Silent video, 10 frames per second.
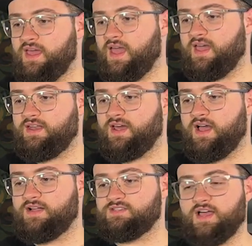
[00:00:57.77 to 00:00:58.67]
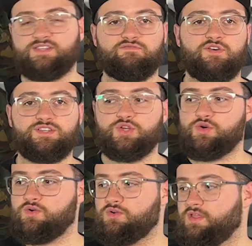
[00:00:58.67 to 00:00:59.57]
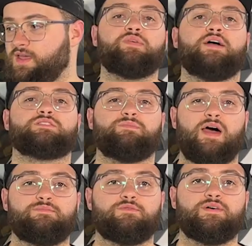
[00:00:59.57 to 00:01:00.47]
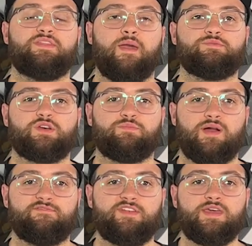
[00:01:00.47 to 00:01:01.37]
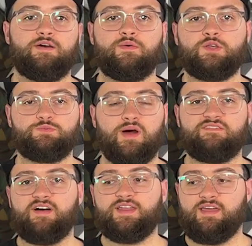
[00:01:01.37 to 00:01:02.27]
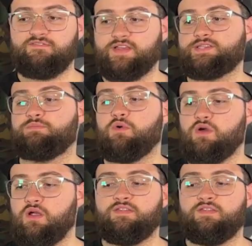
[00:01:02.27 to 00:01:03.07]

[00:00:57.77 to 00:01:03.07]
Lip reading: And it's Alexa voice controlled. That's compatible with Amazon Prime Video, Spotify, Netflix, and more.